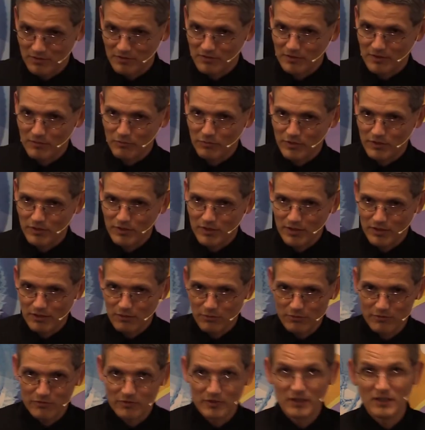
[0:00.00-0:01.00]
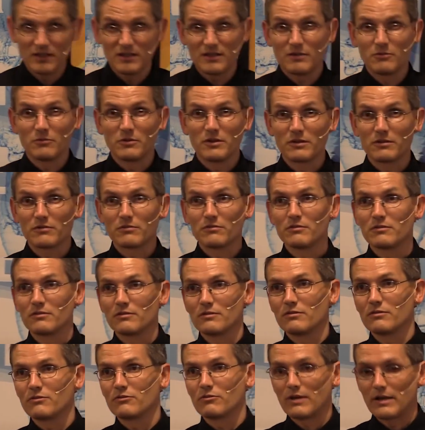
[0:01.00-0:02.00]
something that he was dealing with, was the
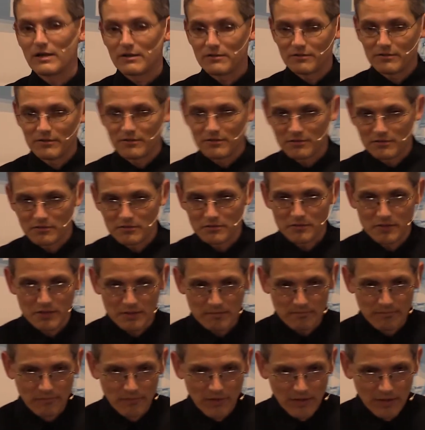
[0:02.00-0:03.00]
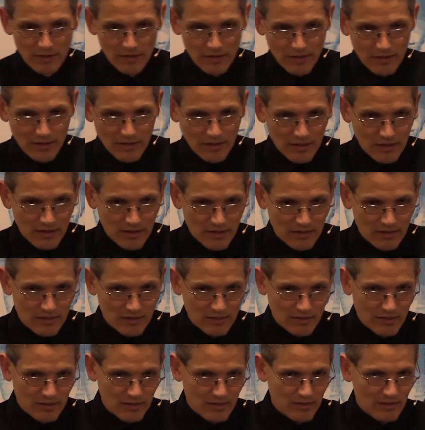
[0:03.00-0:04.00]
stress and so on. And
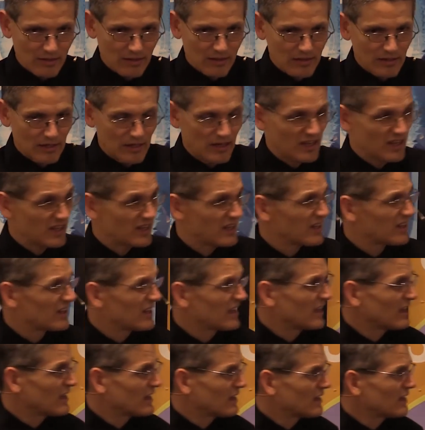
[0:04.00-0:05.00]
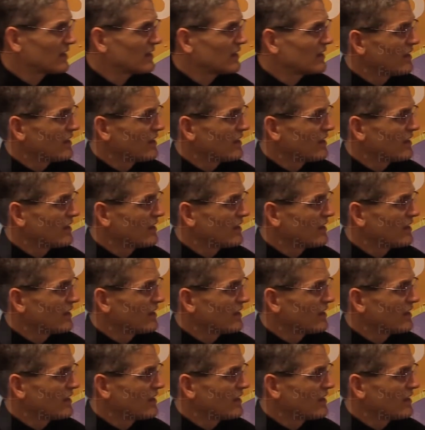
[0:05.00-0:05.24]
then